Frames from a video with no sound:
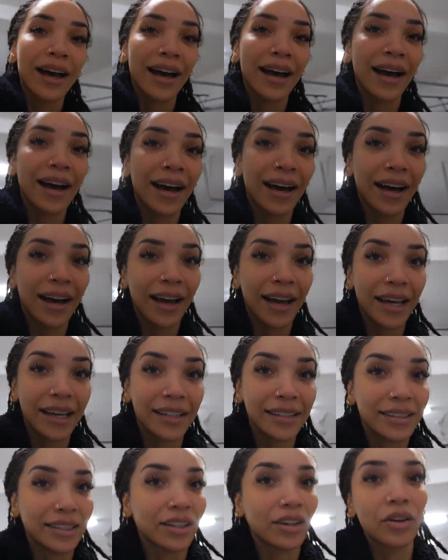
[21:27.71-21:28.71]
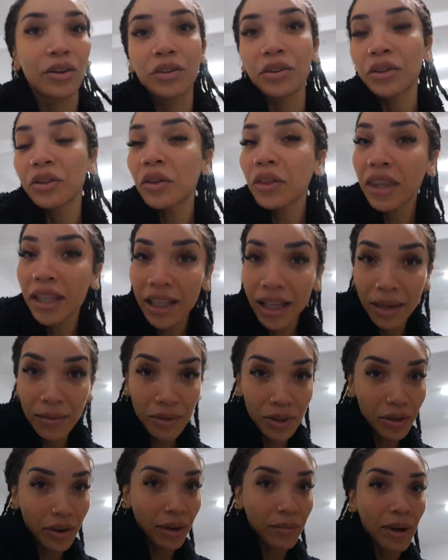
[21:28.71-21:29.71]
I did a whole new theme,
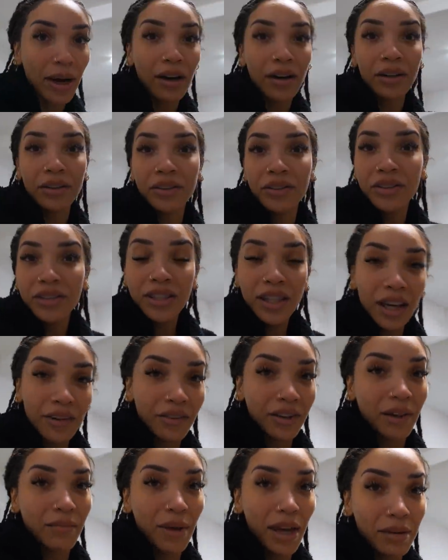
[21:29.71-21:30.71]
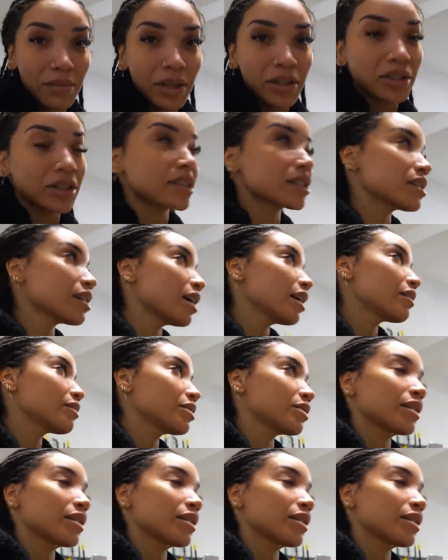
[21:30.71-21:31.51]
so I bought all new stuff and I made a bunch of stuff,